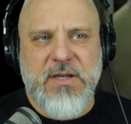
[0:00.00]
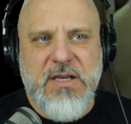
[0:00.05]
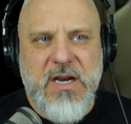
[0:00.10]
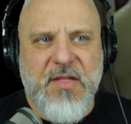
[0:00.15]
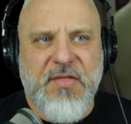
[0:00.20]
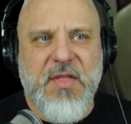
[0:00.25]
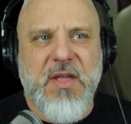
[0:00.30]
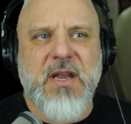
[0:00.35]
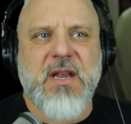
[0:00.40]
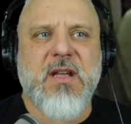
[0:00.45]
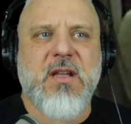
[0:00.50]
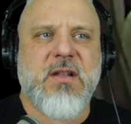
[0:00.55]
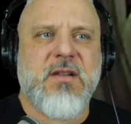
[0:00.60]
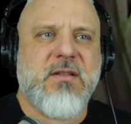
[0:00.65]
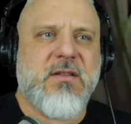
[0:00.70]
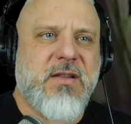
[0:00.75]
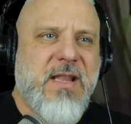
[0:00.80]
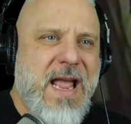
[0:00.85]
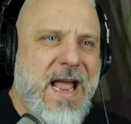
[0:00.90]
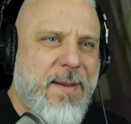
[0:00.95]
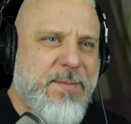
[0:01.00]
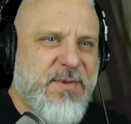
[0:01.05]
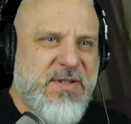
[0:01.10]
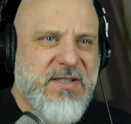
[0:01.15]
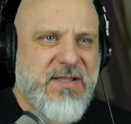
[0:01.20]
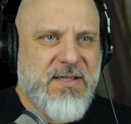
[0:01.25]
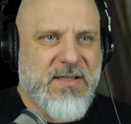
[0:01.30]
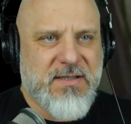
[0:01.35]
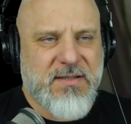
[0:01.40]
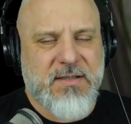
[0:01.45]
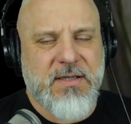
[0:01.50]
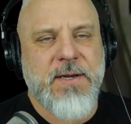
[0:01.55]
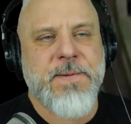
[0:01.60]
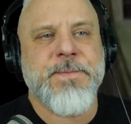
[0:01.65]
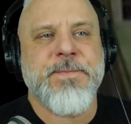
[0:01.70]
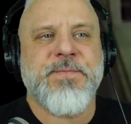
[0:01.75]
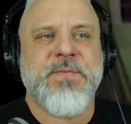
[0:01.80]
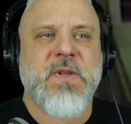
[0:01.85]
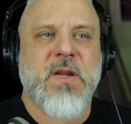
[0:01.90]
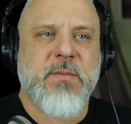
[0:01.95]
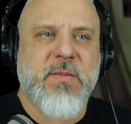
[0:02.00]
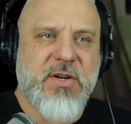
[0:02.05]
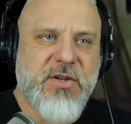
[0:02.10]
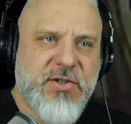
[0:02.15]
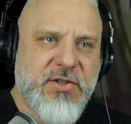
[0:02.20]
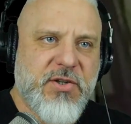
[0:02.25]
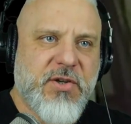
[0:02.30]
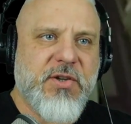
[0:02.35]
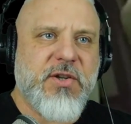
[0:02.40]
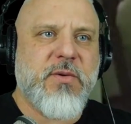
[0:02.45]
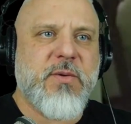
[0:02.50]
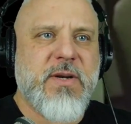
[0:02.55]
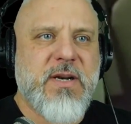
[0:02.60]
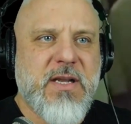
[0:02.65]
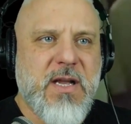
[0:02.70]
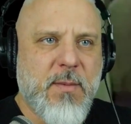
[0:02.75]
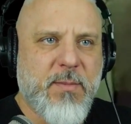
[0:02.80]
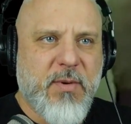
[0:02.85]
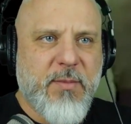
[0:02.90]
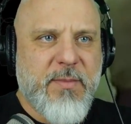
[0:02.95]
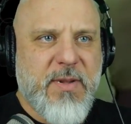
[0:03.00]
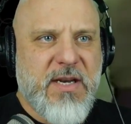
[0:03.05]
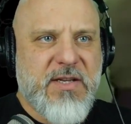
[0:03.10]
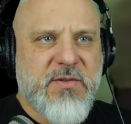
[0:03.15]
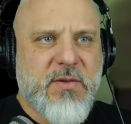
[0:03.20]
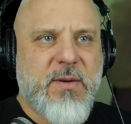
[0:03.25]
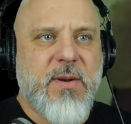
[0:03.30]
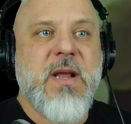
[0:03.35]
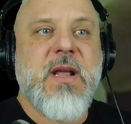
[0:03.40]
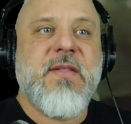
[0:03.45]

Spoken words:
Nothing collapses. I'm going to show you in a couple minutes.